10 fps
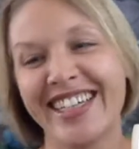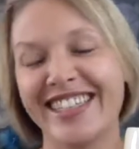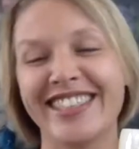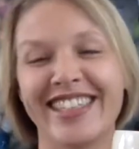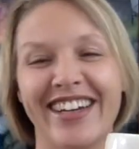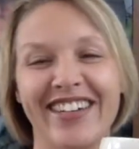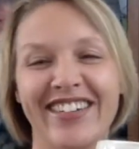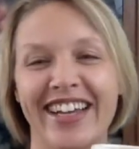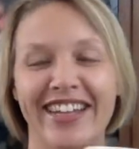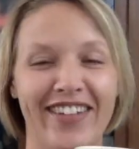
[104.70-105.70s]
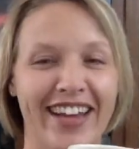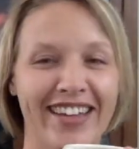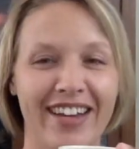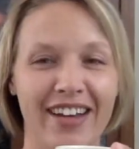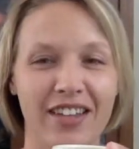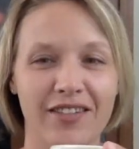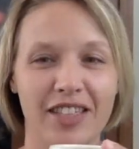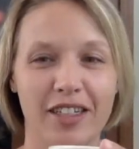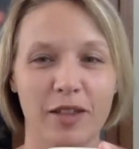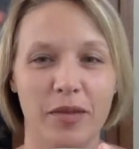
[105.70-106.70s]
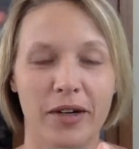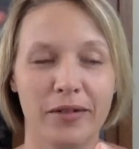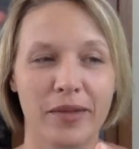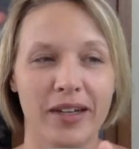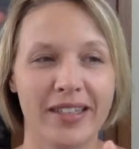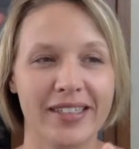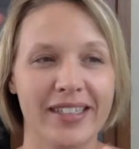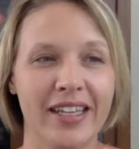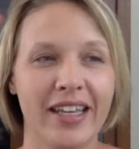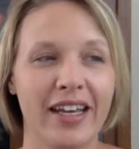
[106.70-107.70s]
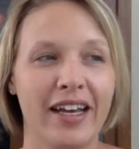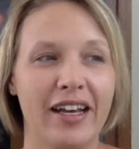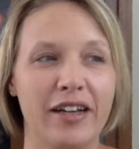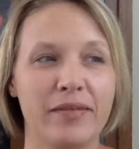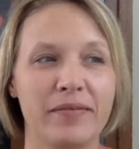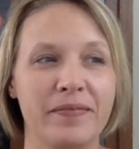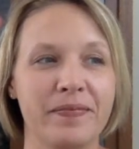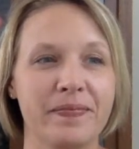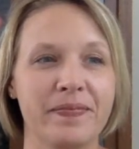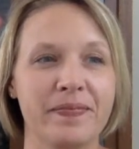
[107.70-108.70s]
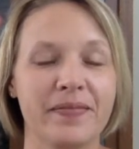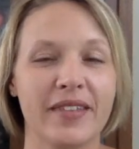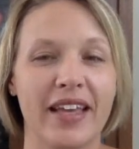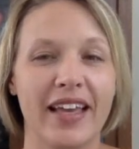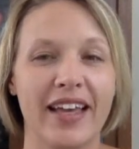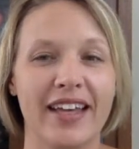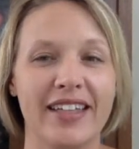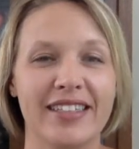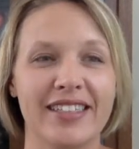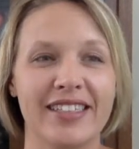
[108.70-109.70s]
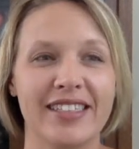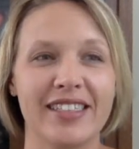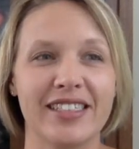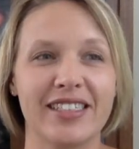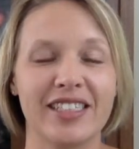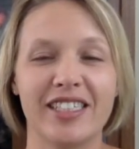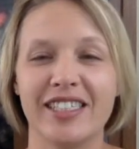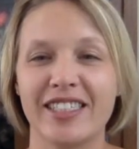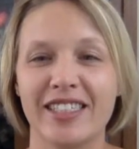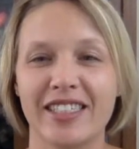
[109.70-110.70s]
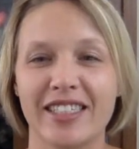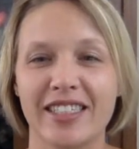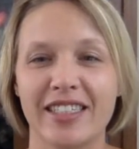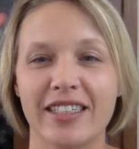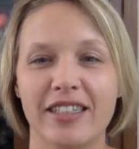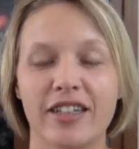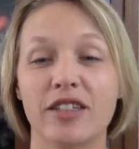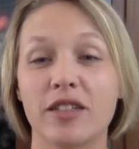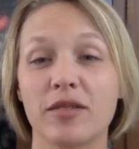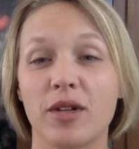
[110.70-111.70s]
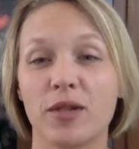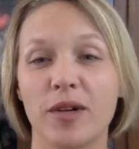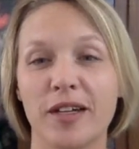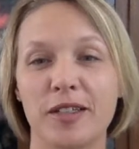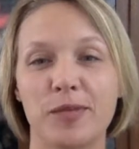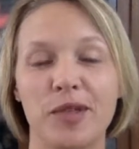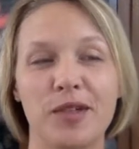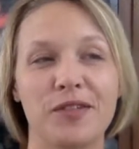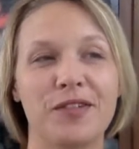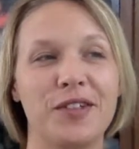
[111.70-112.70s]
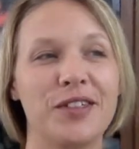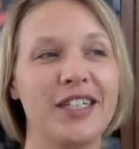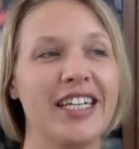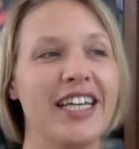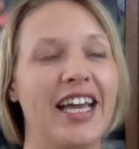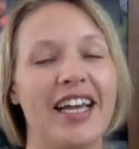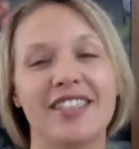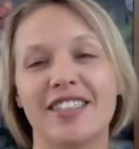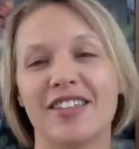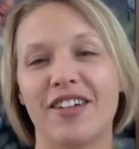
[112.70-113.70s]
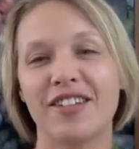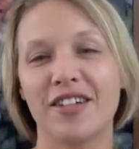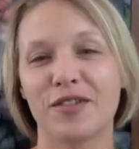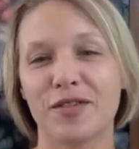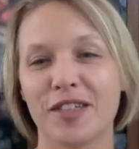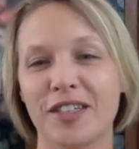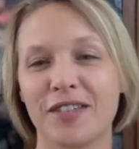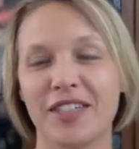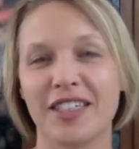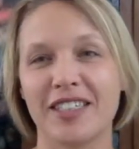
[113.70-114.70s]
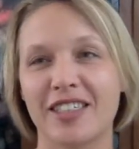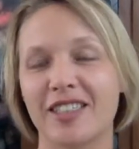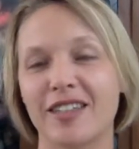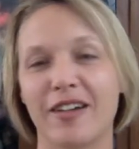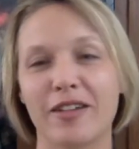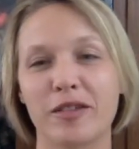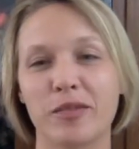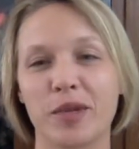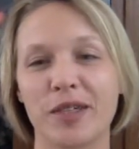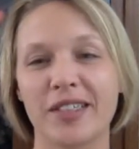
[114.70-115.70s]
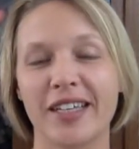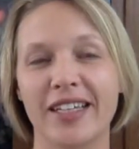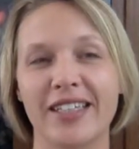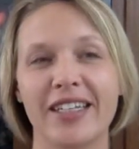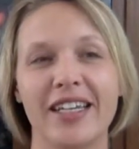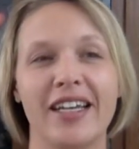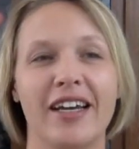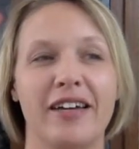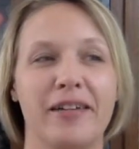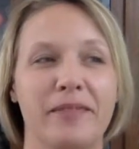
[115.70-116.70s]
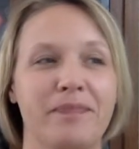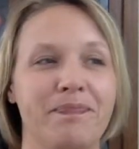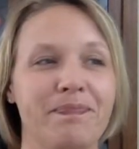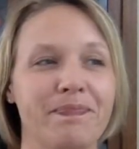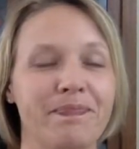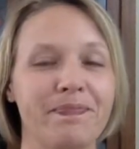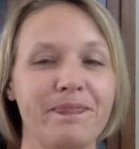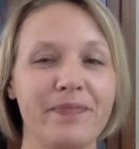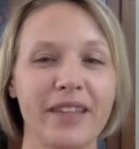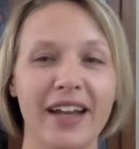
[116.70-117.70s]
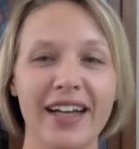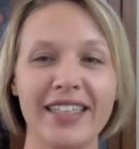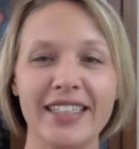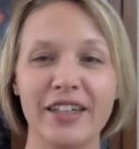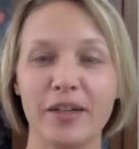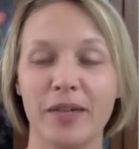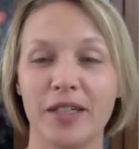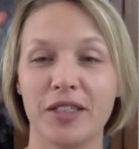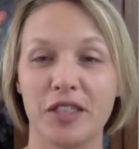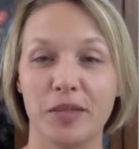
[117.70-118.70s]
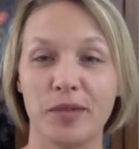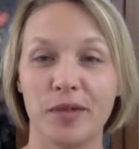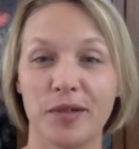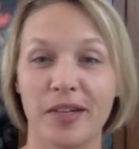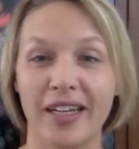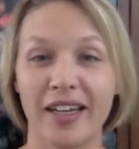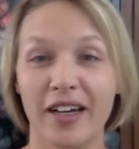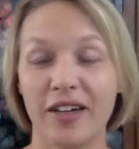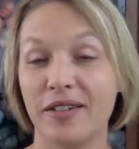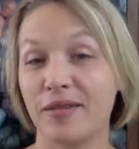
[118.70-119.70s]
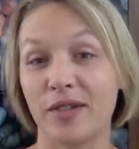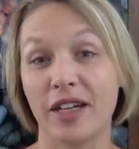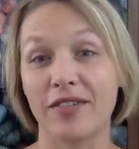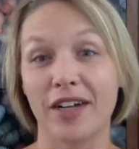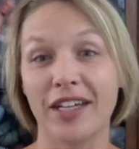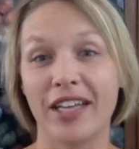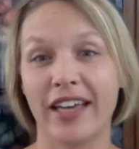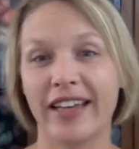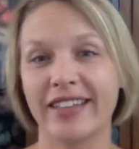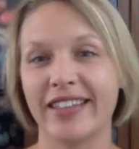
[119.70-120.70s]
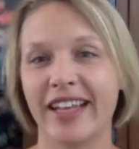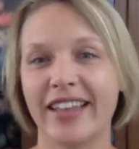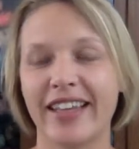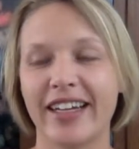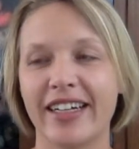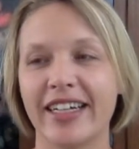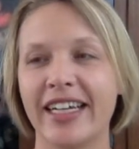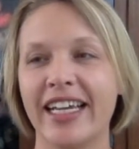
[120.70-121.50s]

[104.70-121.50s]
So anyway, I love Jenny the Potter mugs, and she's just... Her work is beautiful, and she's also a really, really just awesome person. I see her at Maryland Sheep and Wool when I go, whenever I can get there.